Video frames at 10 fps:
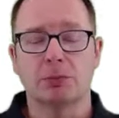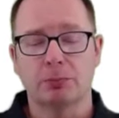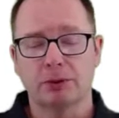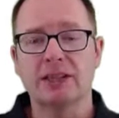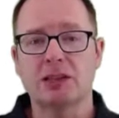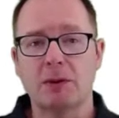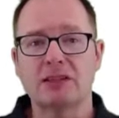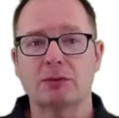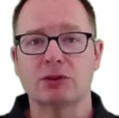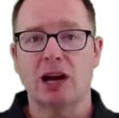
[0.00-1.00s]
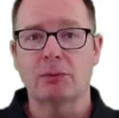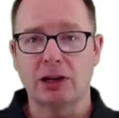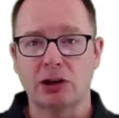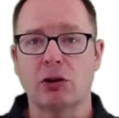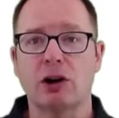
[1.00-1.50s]
please spend some time here
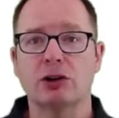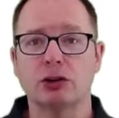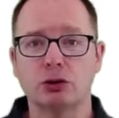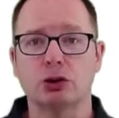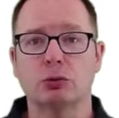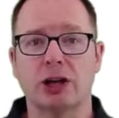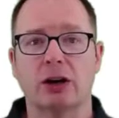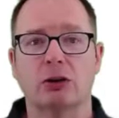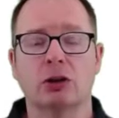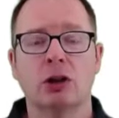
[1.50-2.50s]
on our YouTube channel